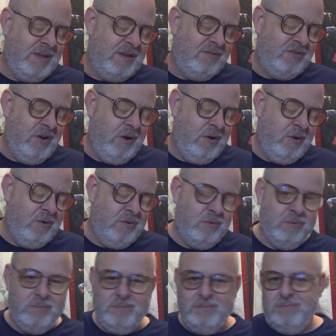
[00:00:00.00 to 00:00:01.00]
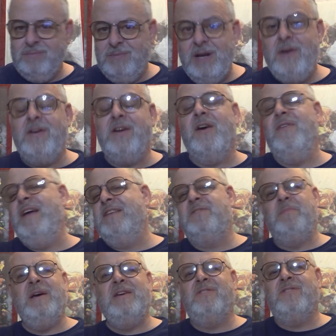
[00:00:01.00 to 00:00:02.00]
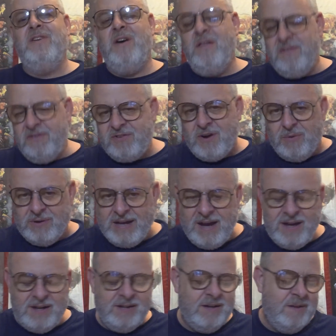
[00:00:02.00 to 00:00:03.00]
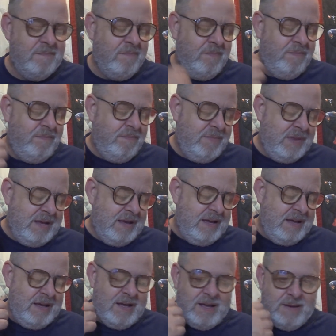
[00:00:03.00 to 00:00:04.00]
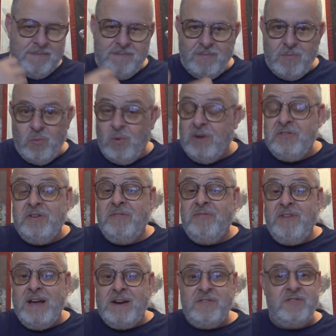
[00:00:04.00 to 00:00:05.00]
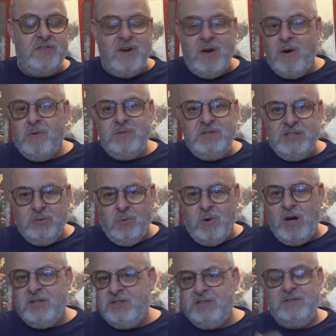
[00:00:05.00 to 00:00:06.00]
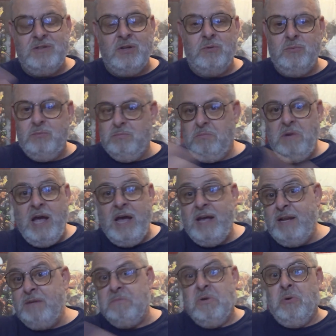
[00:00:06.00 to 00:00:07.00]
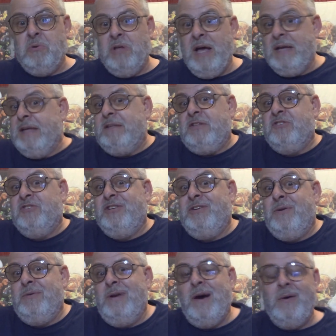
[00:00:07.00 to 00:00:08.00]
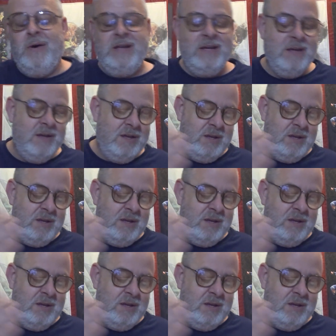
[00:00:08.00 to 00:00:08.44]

So there you go. That's basically all that's going on. Wasn't a fan of the show. Didn't watch it. Don't hate it. Don't like it because I don't know it.